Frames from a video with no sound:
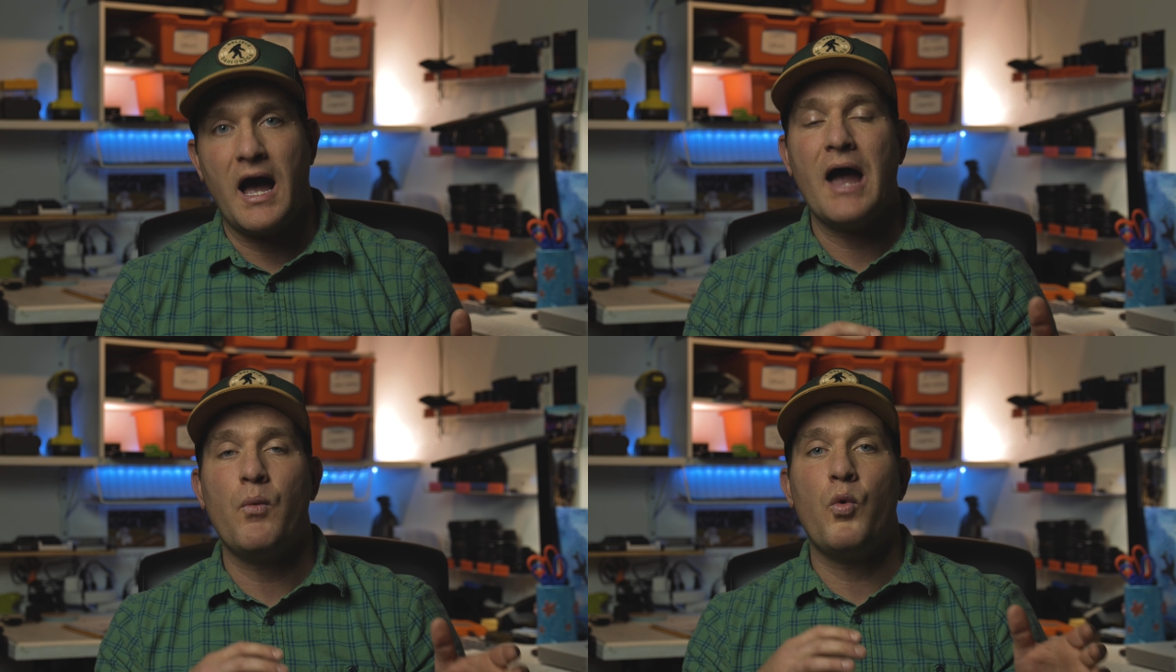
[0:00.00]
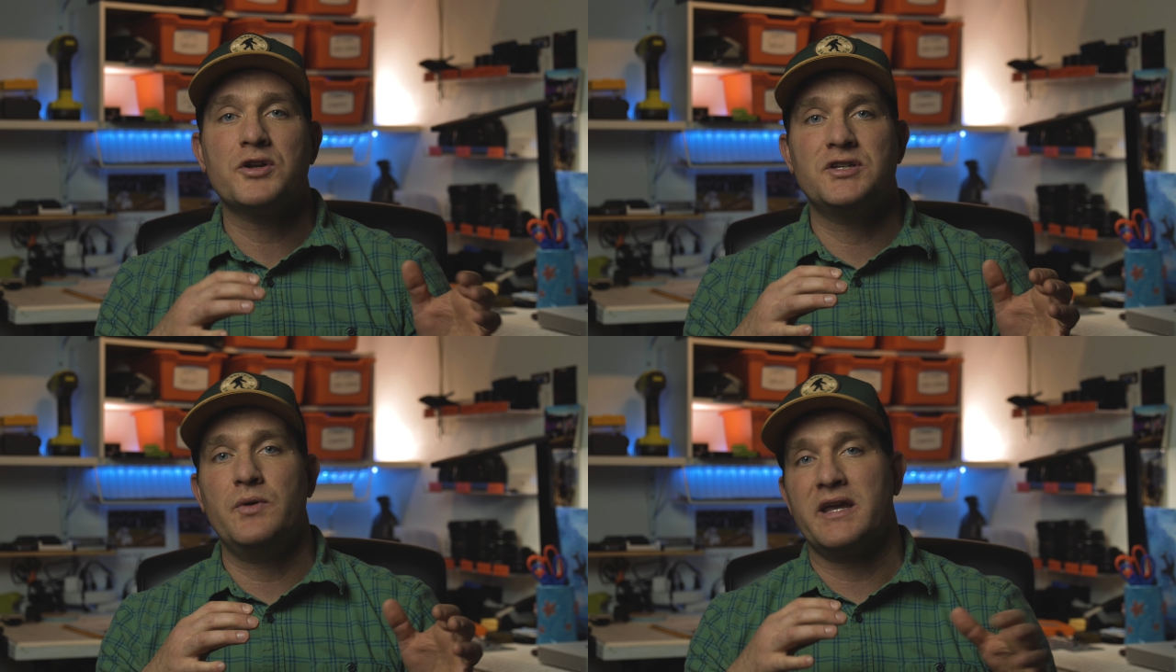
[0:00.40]
I
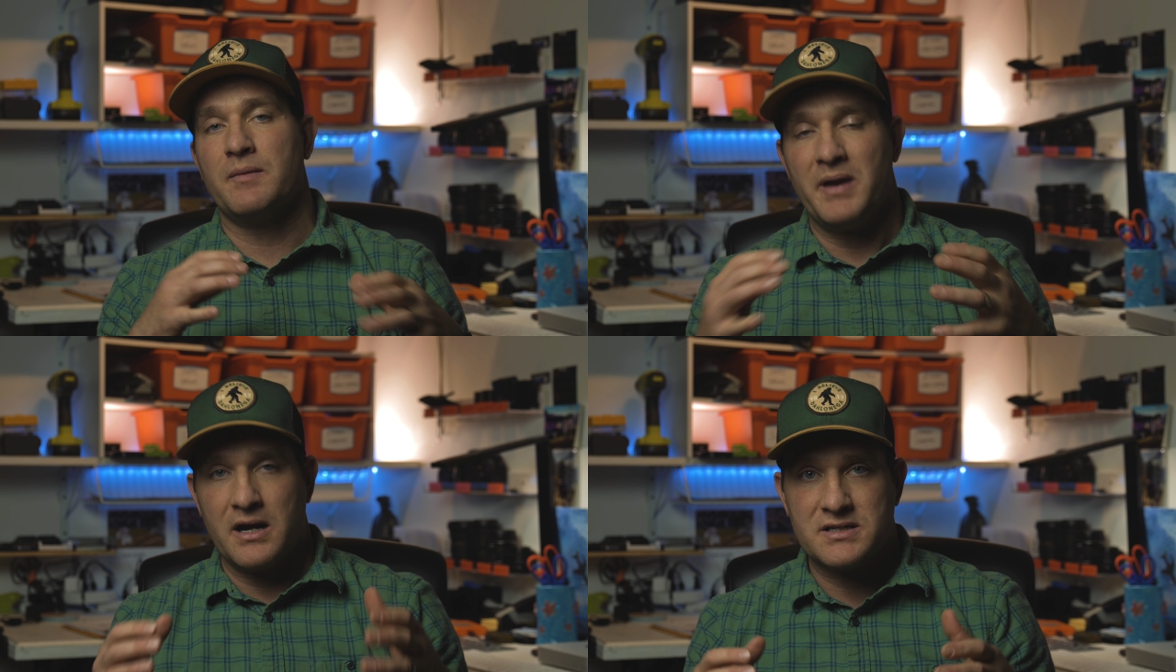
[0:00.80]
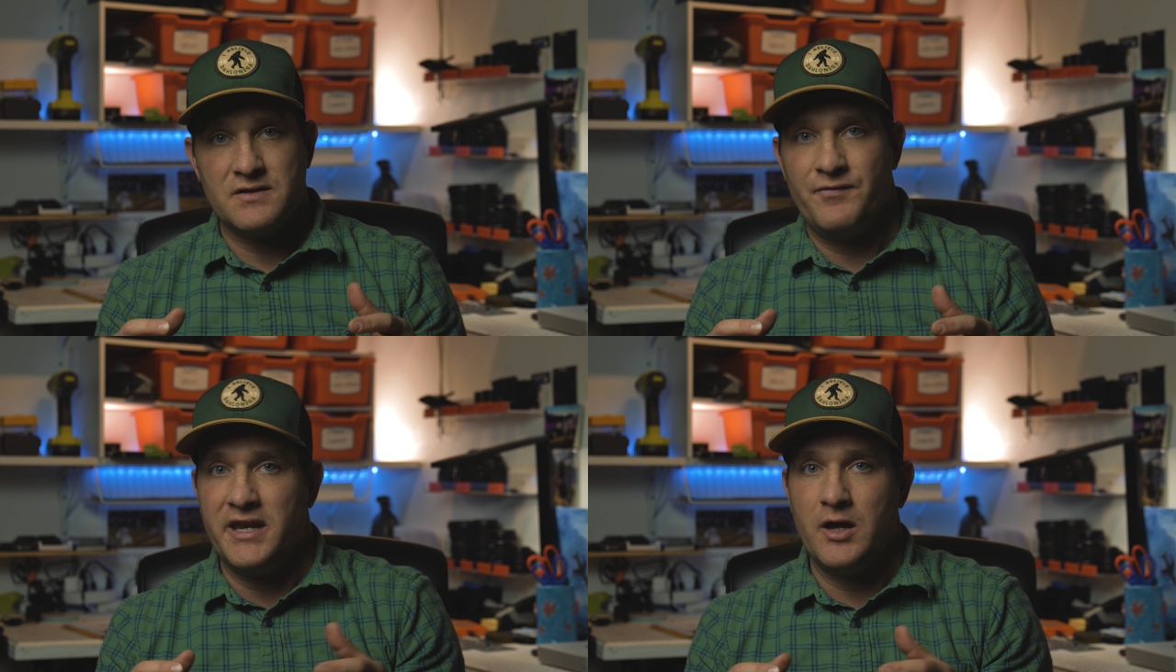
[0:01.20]
want to do a
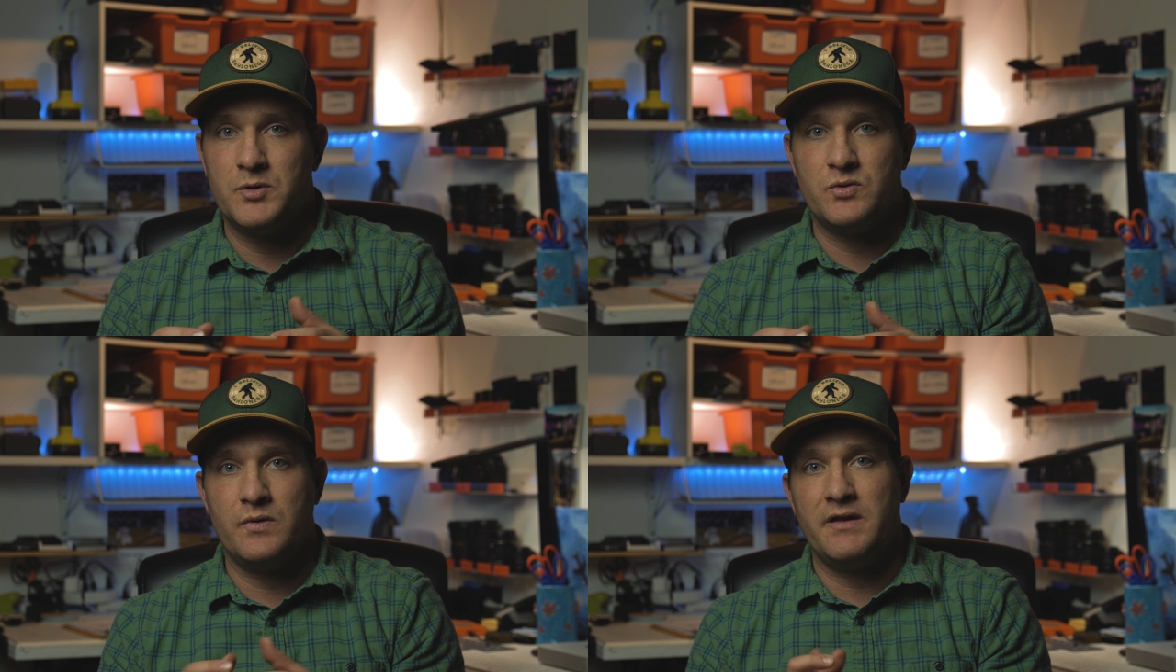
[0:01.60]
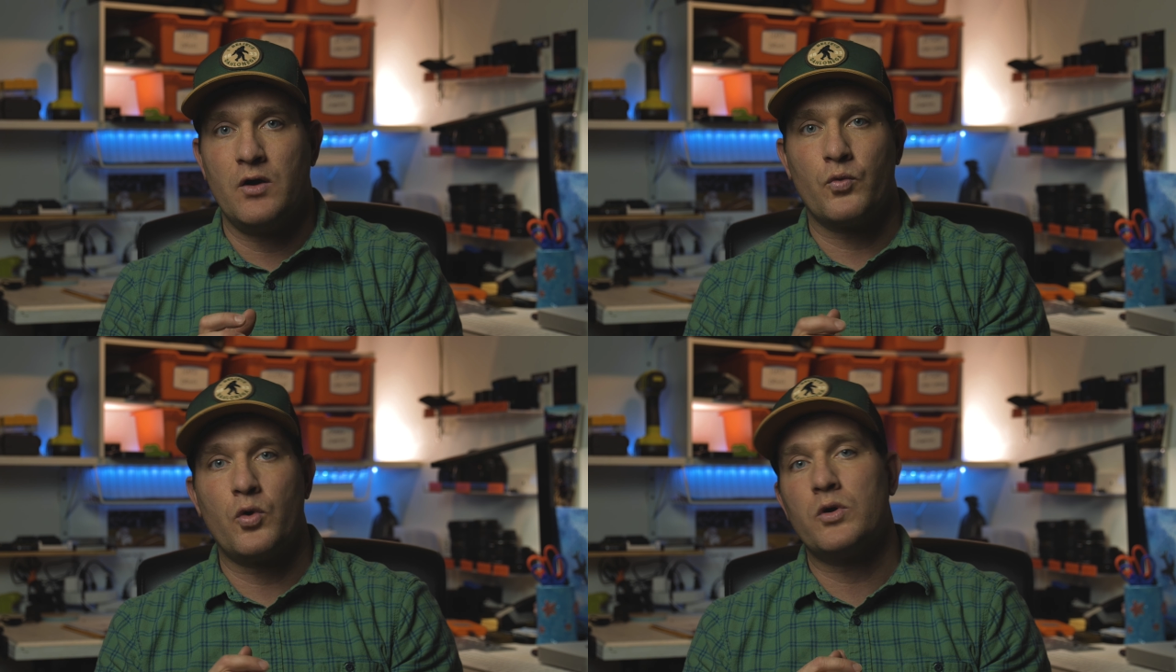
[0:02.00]
comparison video between the
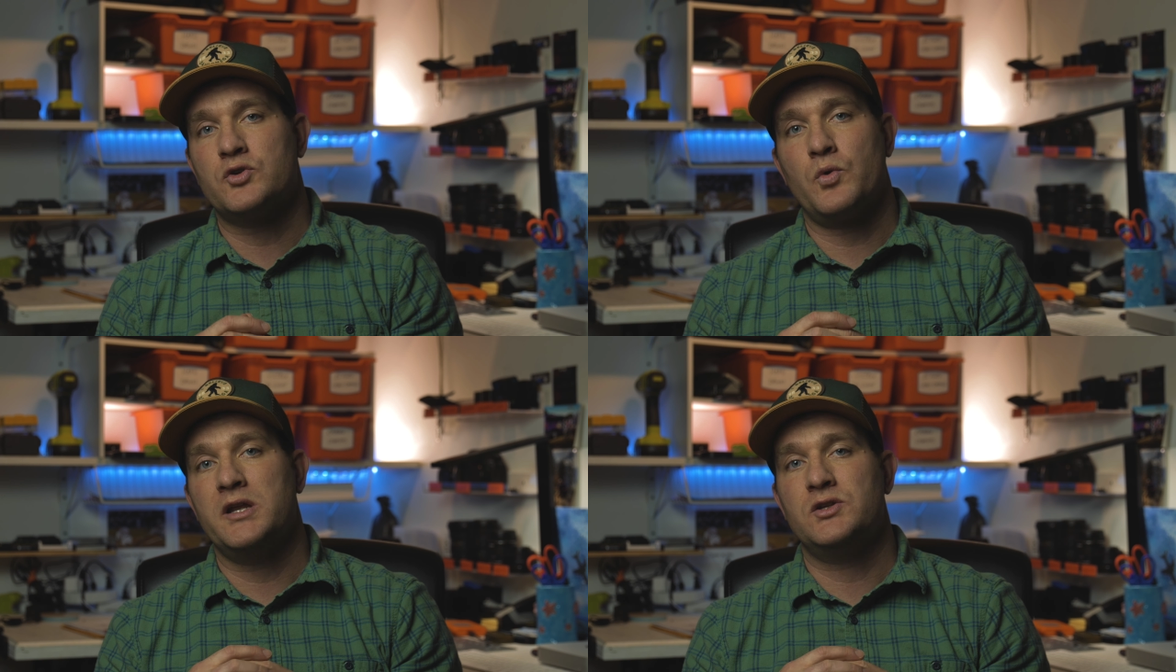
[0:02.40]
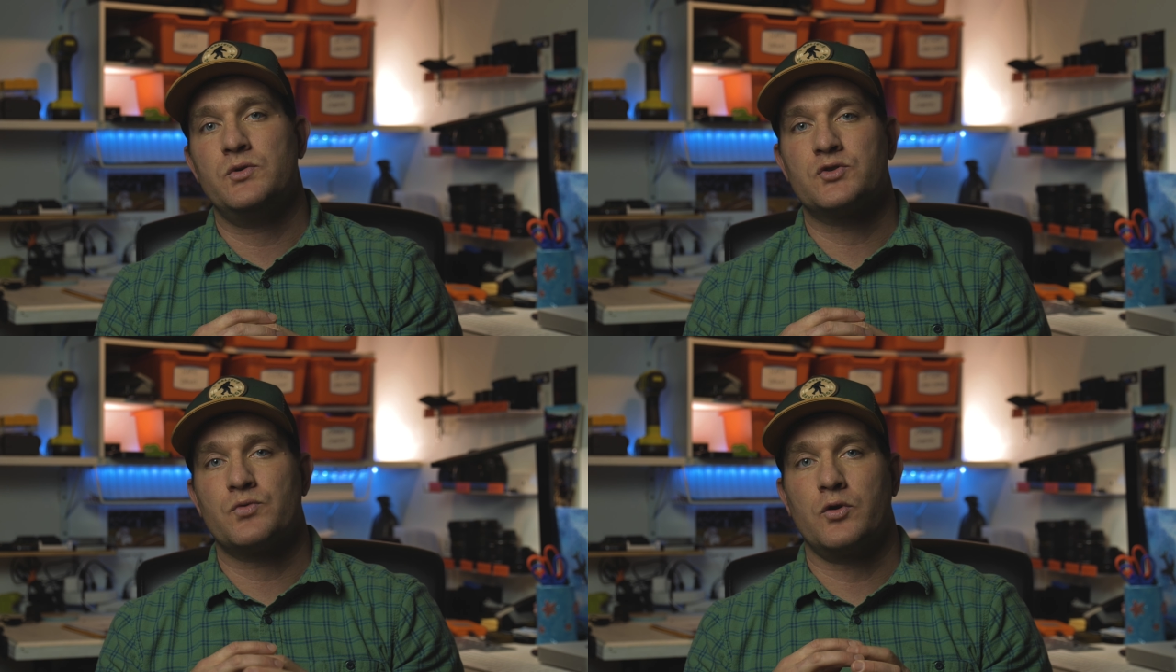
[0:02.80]
Aurora
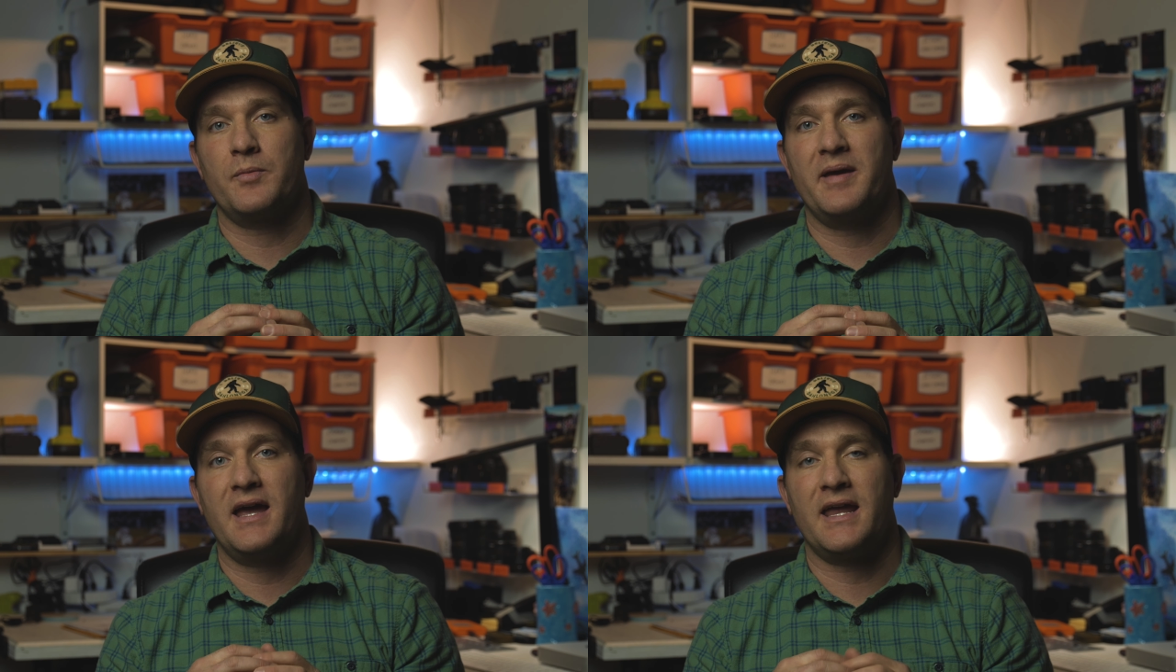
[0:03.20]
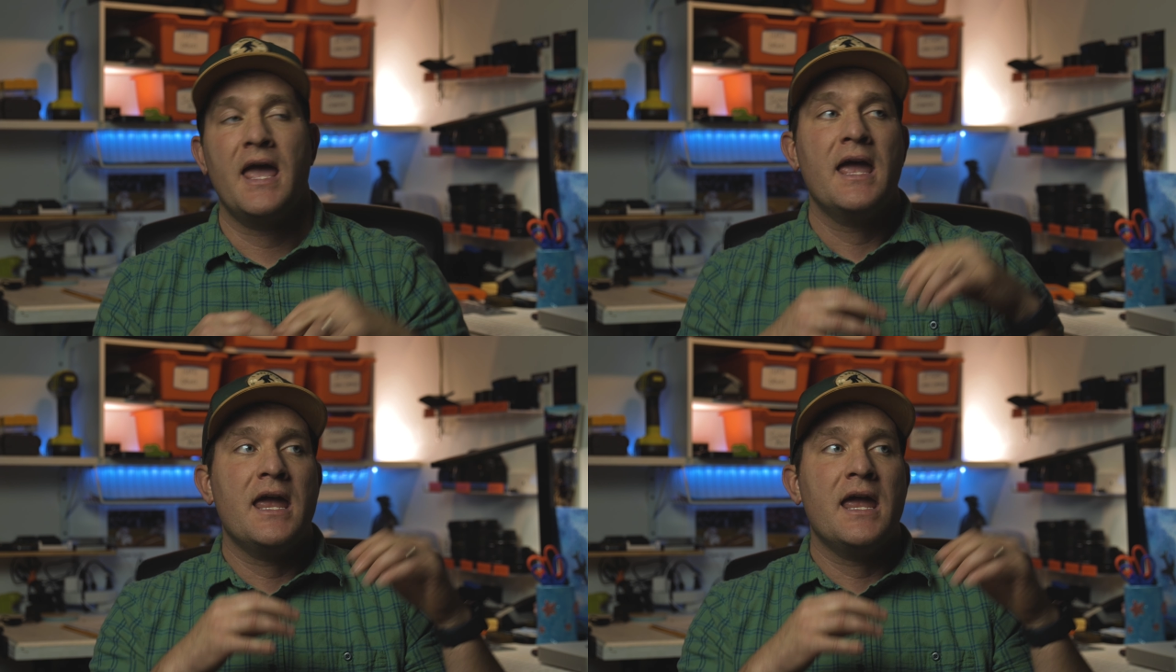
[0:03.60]
22-inch roller bag